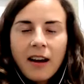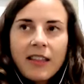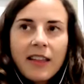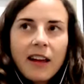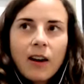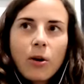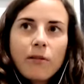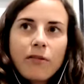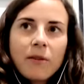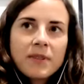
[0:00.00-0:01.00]
I think a lot
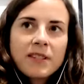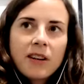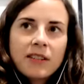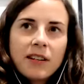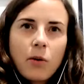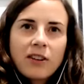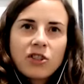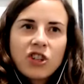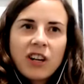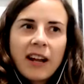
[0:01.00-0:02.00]
of them started
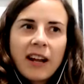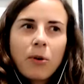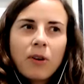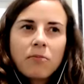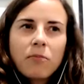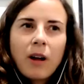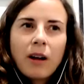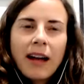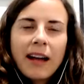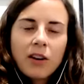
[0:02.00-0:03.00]
questioning, well,
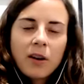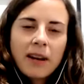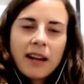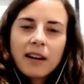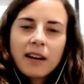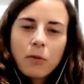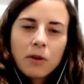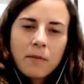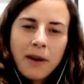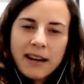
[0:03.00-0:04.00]
hang on a minute, like what
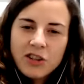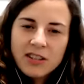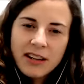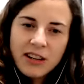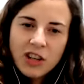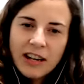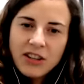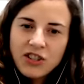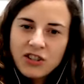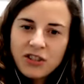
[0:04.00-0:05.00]
do managers actually
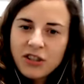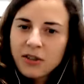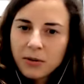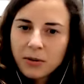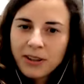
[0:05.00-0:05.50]
do?